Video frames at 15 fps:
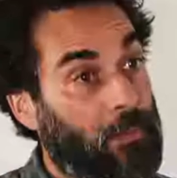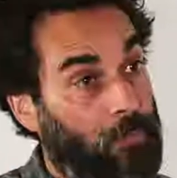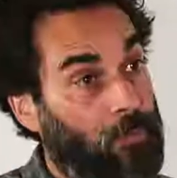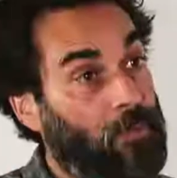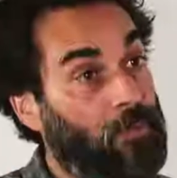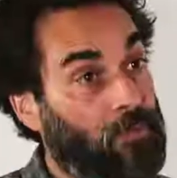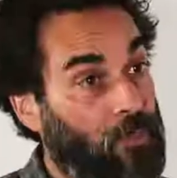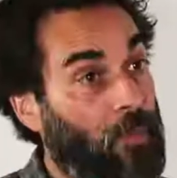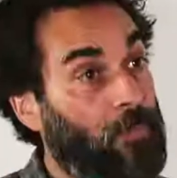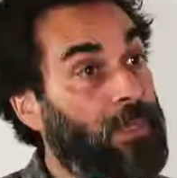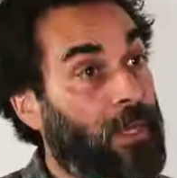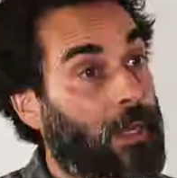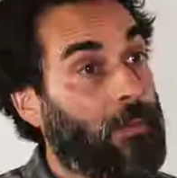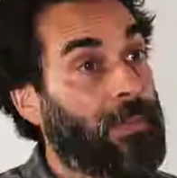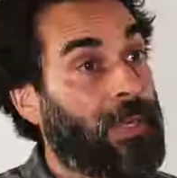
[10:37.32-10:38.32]
the, the job
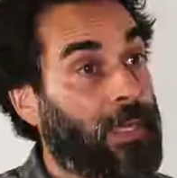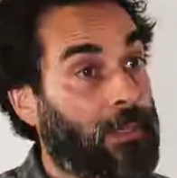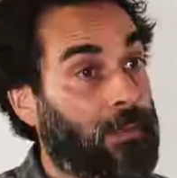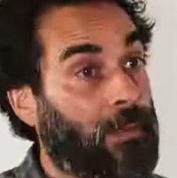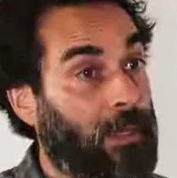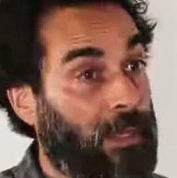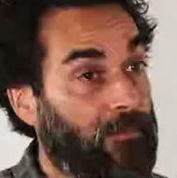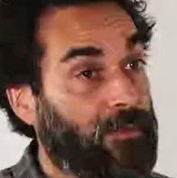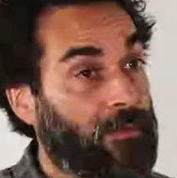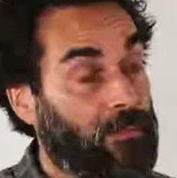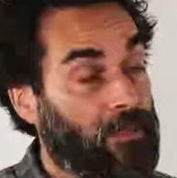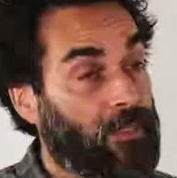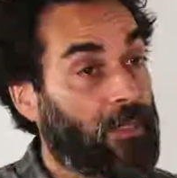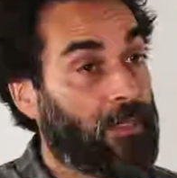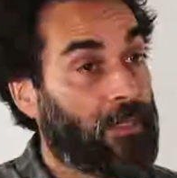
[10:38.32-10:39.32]
that I'm in, I have
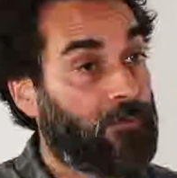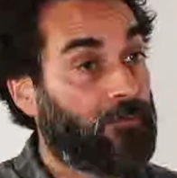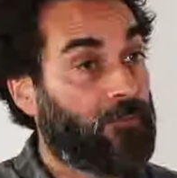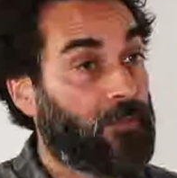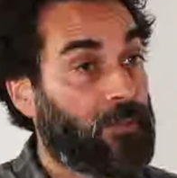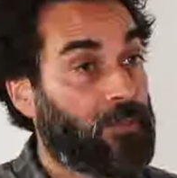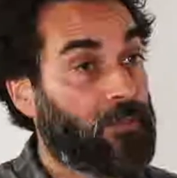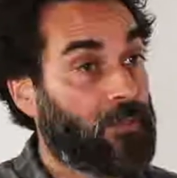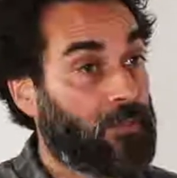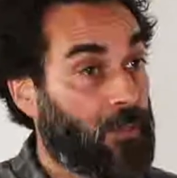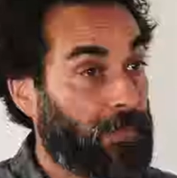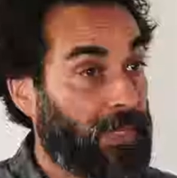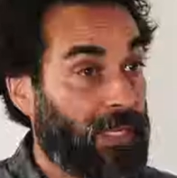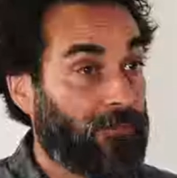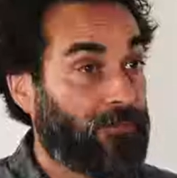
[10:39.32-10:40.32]
a certain influence because
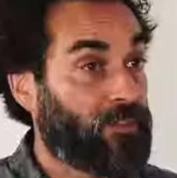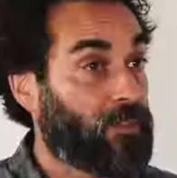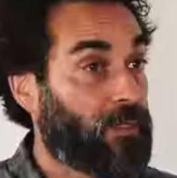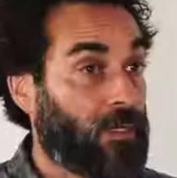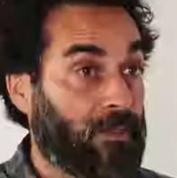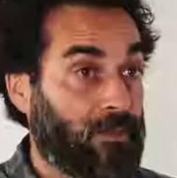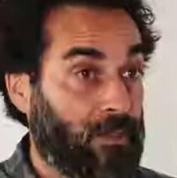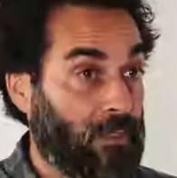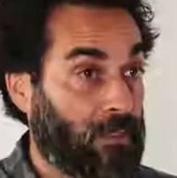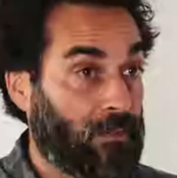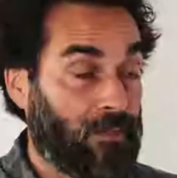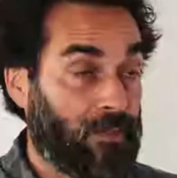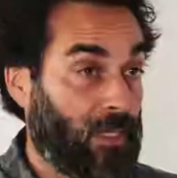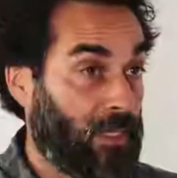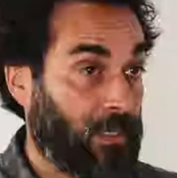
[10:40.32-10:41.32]
I'm in advertising
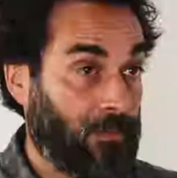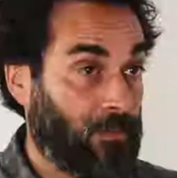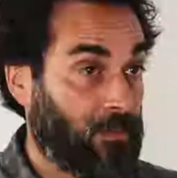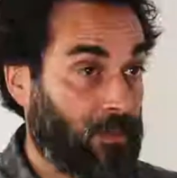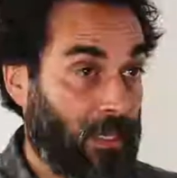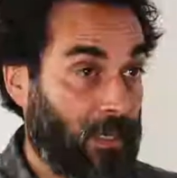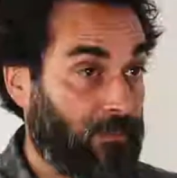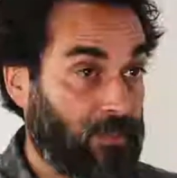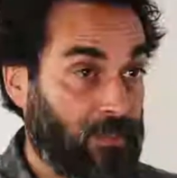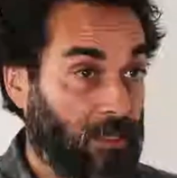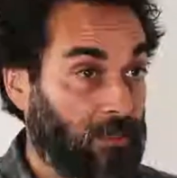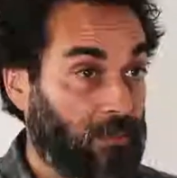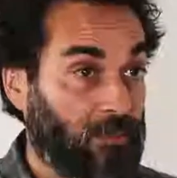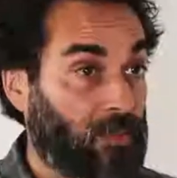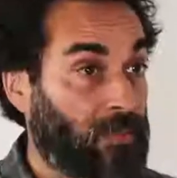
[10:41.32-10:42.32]
and selling
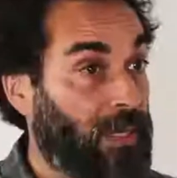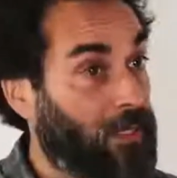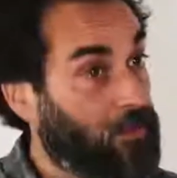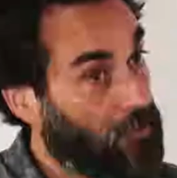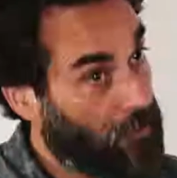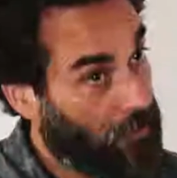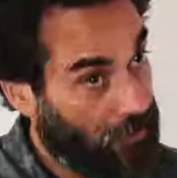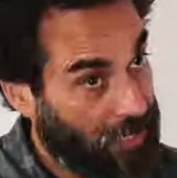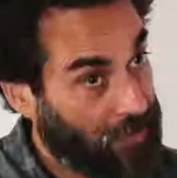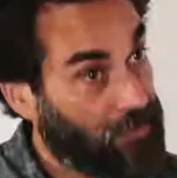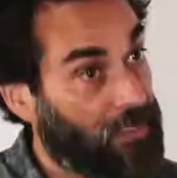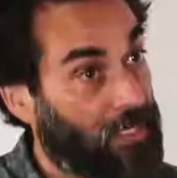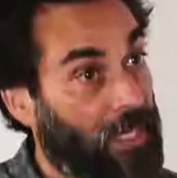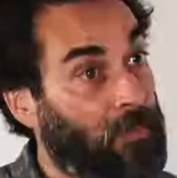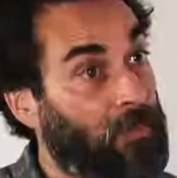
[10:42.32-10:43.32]
advertising space and
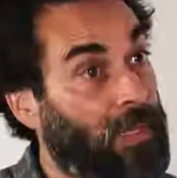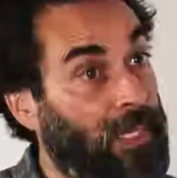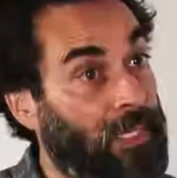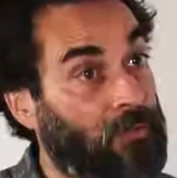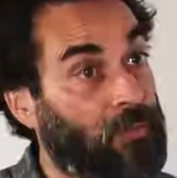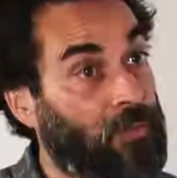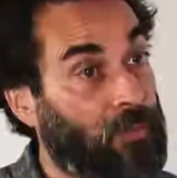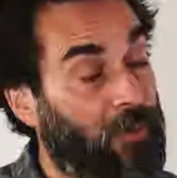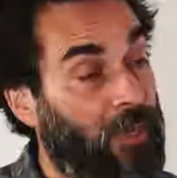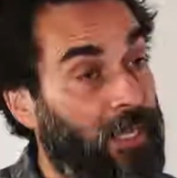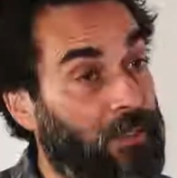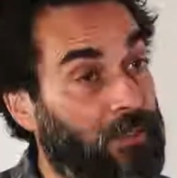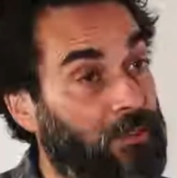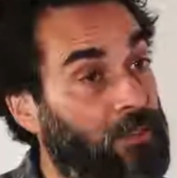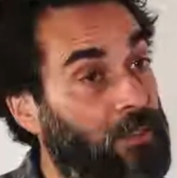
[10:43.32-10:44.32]
creating campaigns with
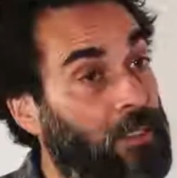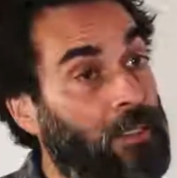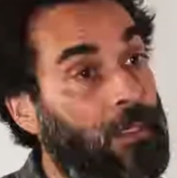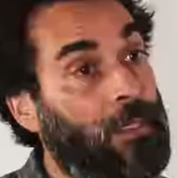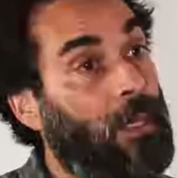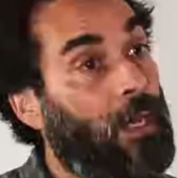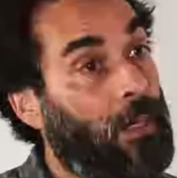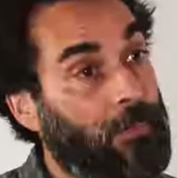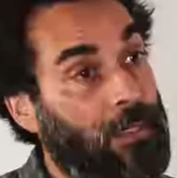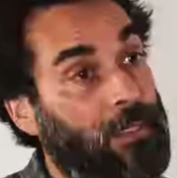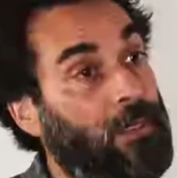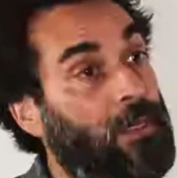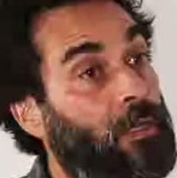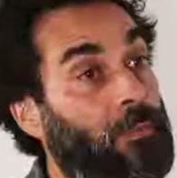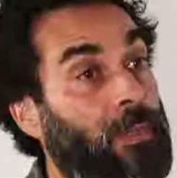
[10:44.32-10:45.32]
brands. Yeah. I'm
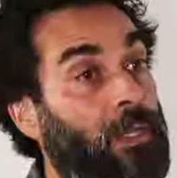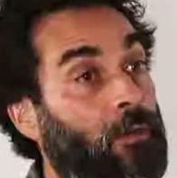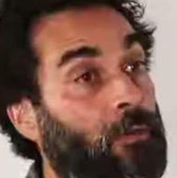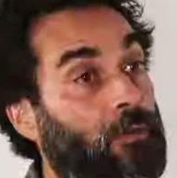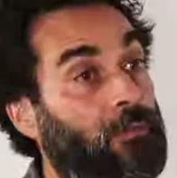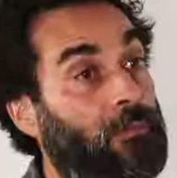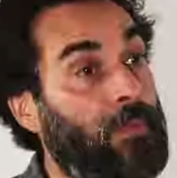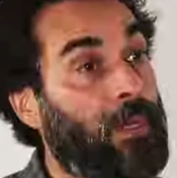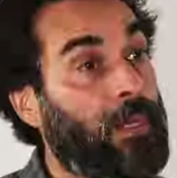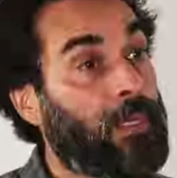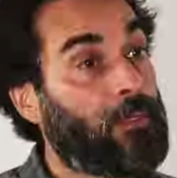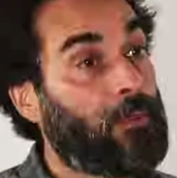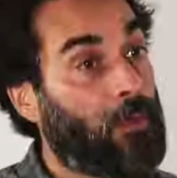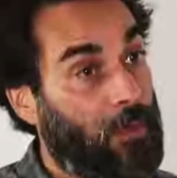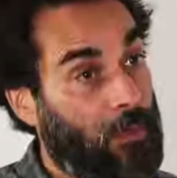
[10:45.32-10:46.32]
going to commit all of
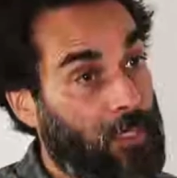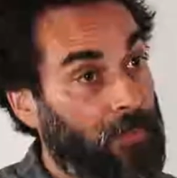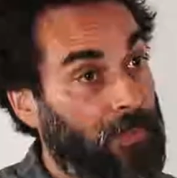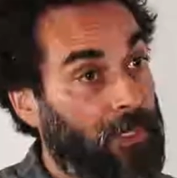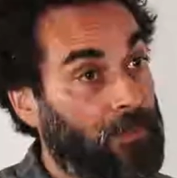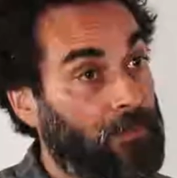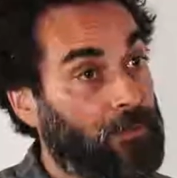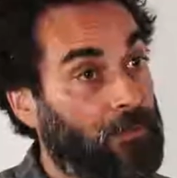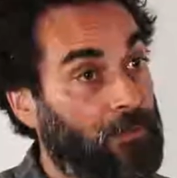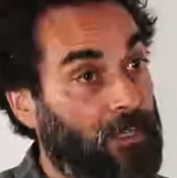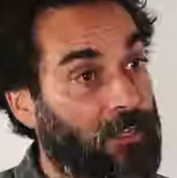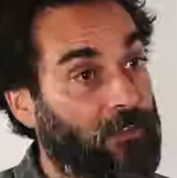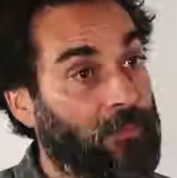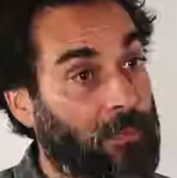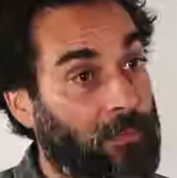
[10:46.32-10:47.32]
my, not only personal
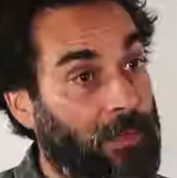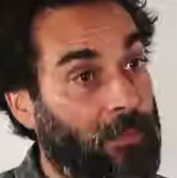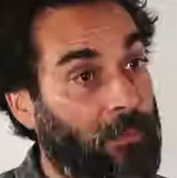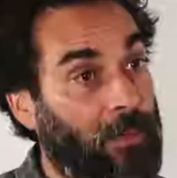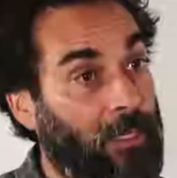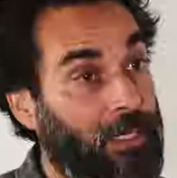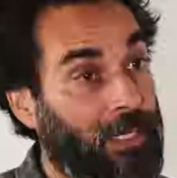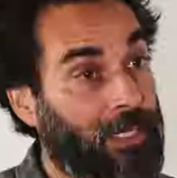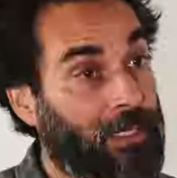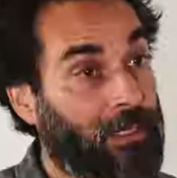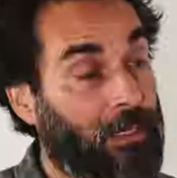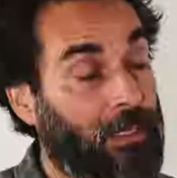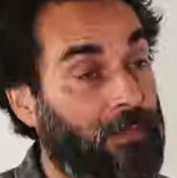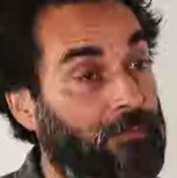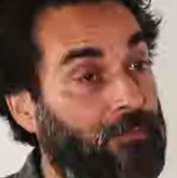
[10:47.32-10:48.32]
life, but my working
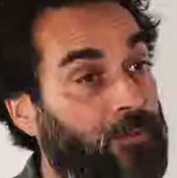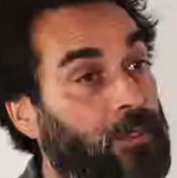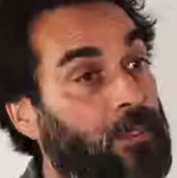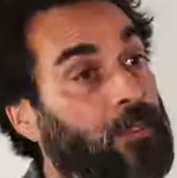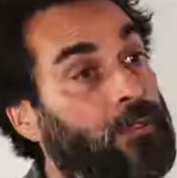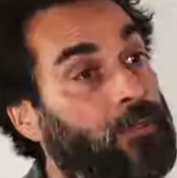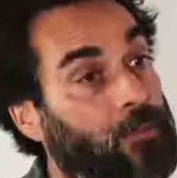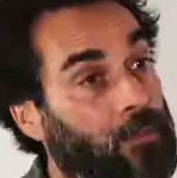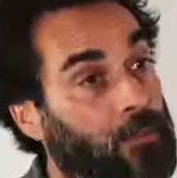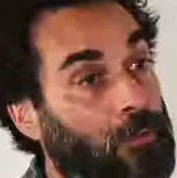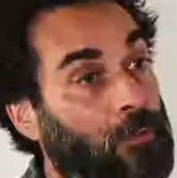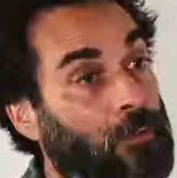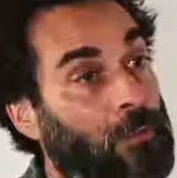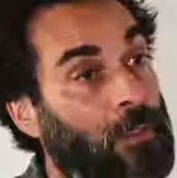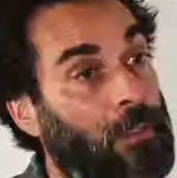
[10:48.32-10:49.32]
life
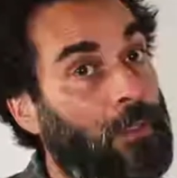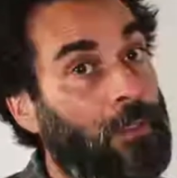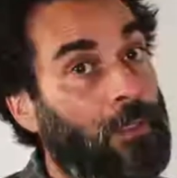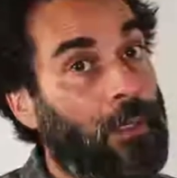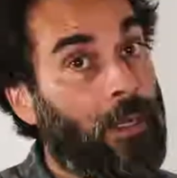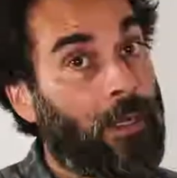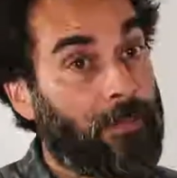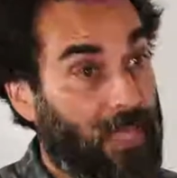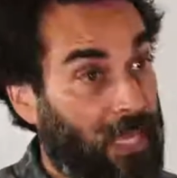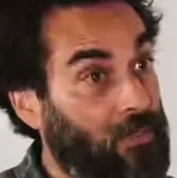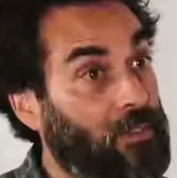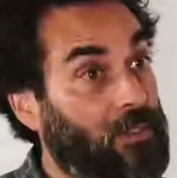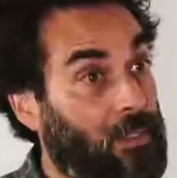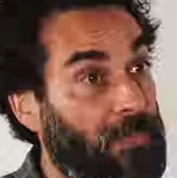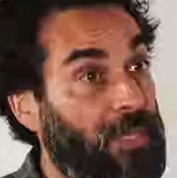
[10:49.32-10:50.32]
to and um,
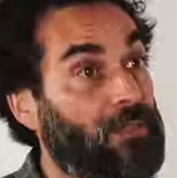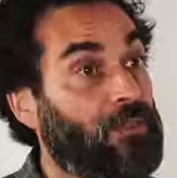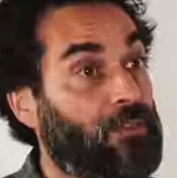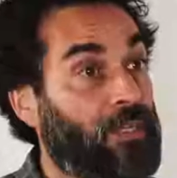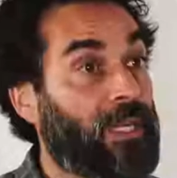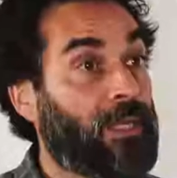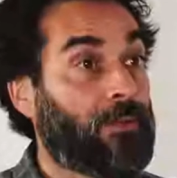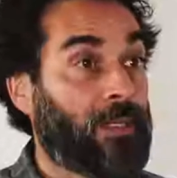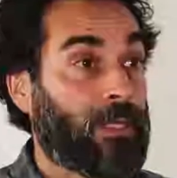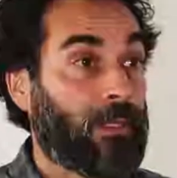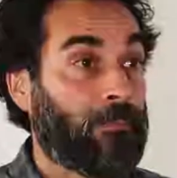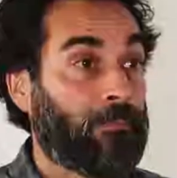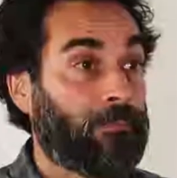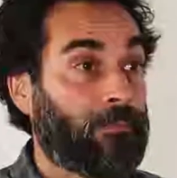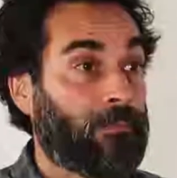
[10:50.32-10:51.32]
getting the message out
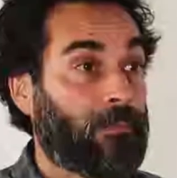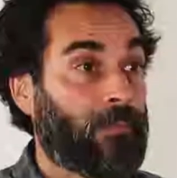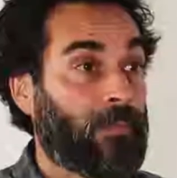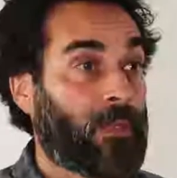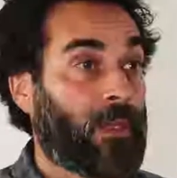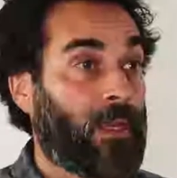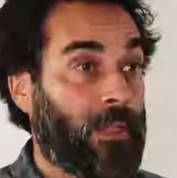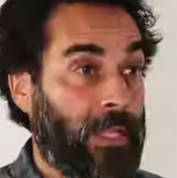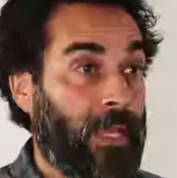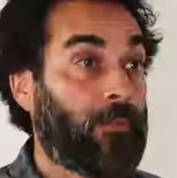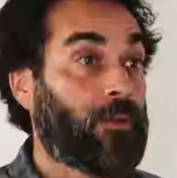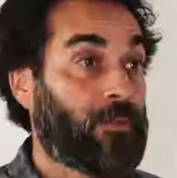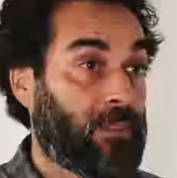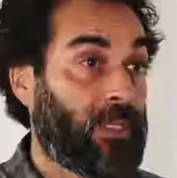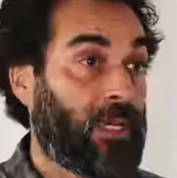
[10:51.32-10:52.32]
there. Amazing. And
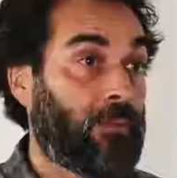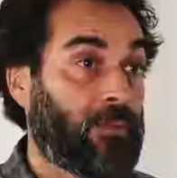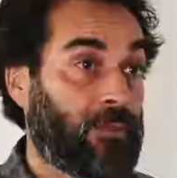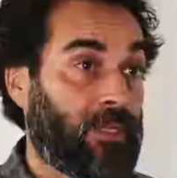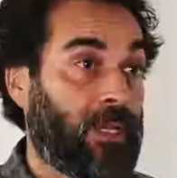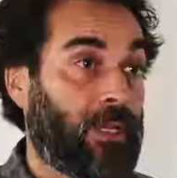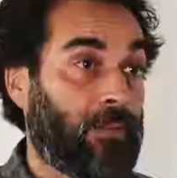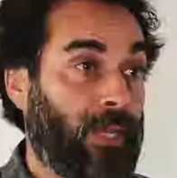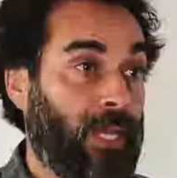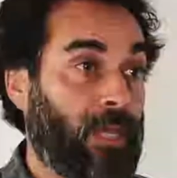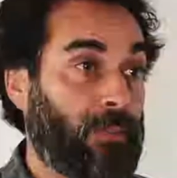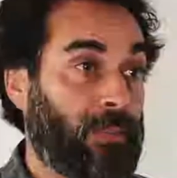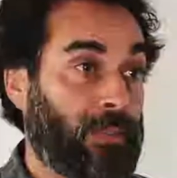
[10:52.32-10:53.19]
that was that was how it